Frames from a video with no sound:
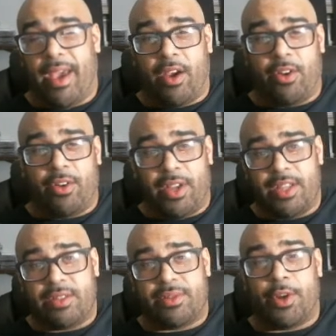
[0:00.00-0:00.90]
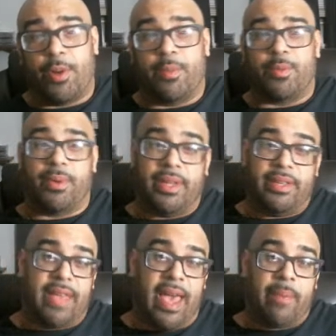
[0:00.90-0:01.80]
under his terms where
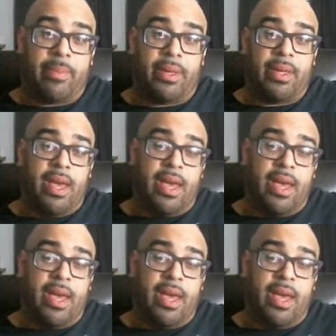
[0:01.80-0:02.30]
he's happy